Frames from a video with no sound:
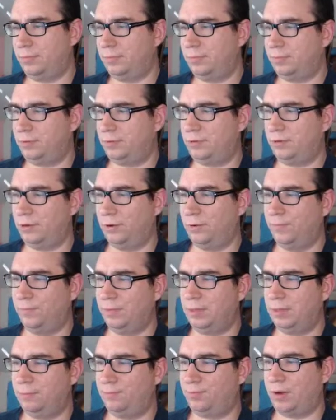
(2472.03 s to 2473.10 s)
So
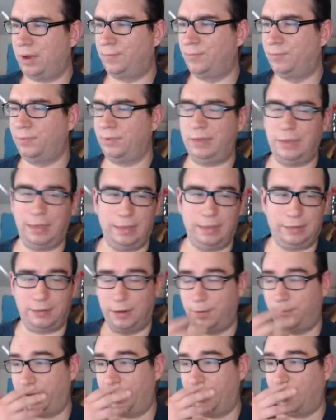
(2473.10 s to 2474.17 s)
probably it's
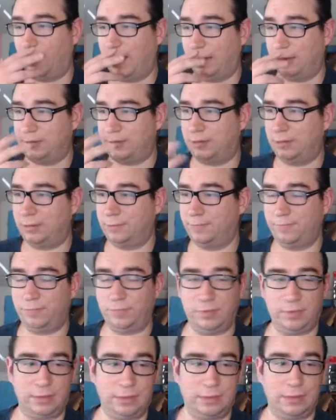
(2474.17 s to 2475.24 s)
going to be a while till
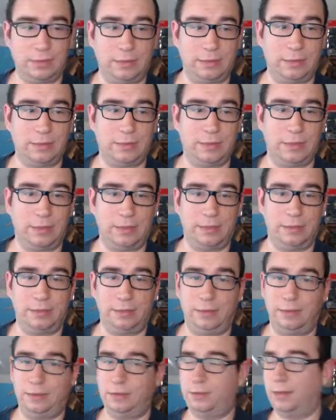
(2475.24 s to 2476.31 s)

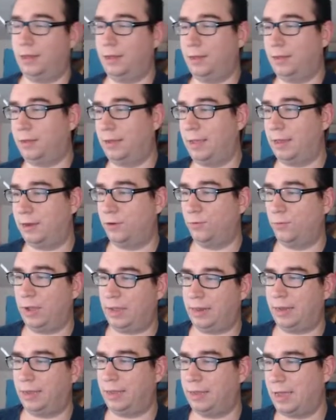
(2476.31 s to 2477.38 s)
he could get an
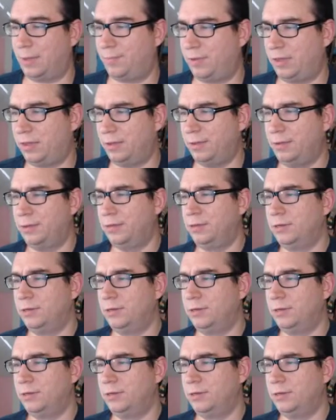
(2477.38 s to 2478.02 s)
awakening copy.